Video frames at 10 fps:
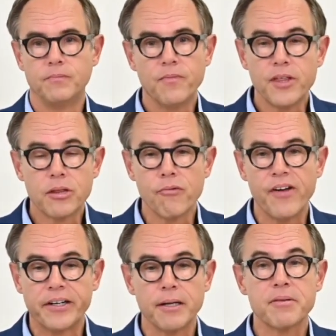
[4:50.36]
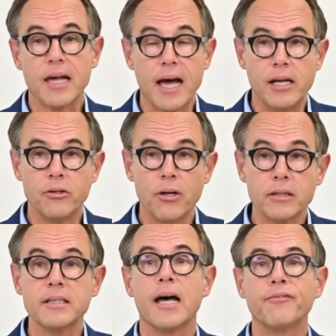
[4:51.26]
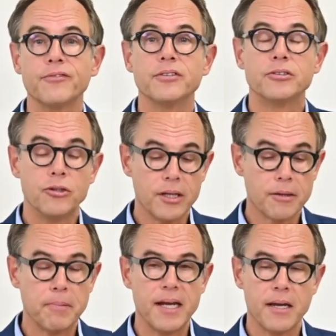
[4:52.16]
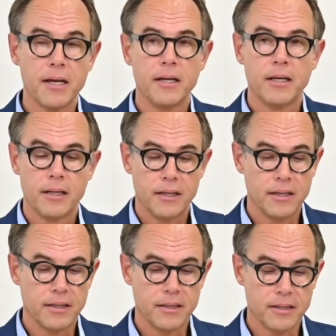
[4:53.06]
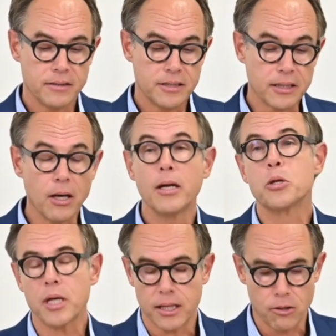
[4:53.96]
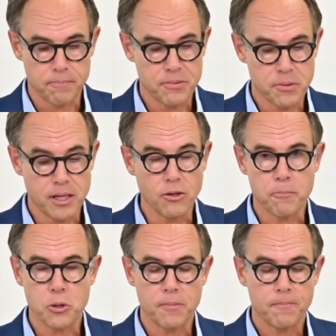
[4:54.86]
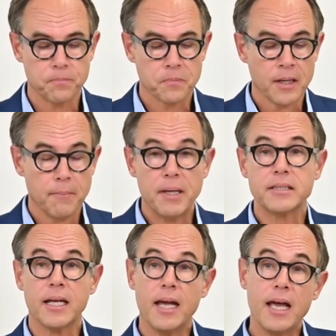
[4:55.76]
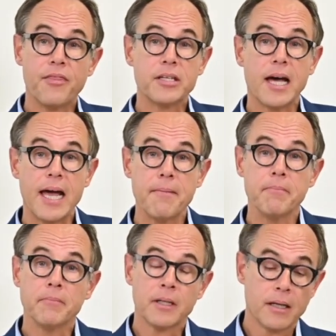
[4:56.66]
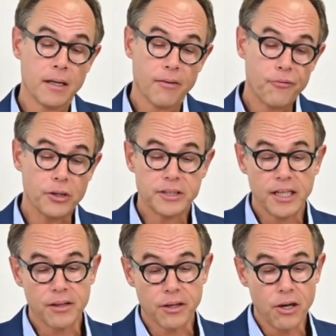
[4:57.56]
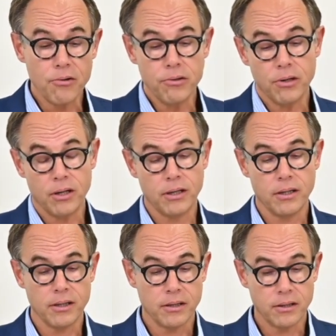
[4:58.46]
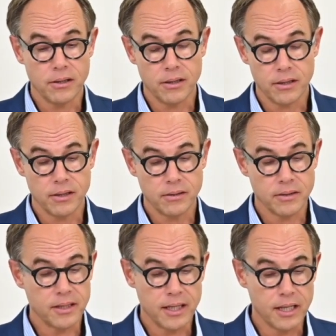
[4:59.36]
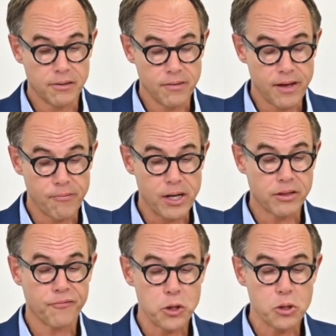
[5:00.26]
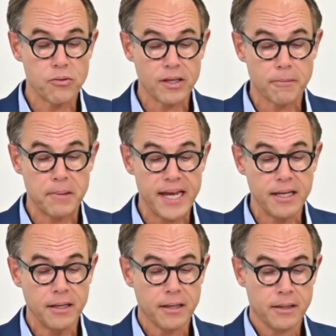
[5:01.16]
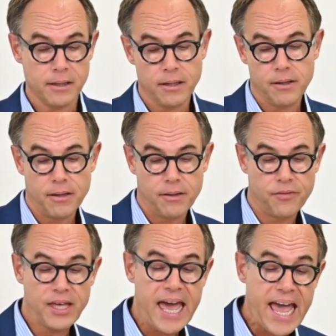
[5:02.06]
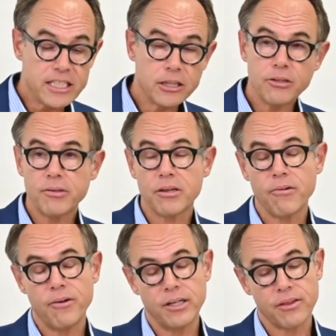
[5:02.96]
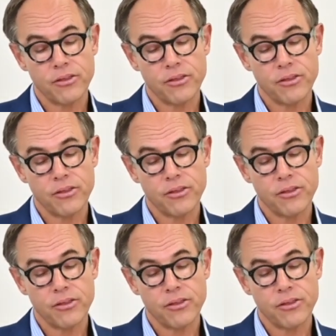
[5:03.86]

these 2 variables are not enough to explain technology adoption. But at the time, 40 years ago, they were sufficient to explain the attitudes towards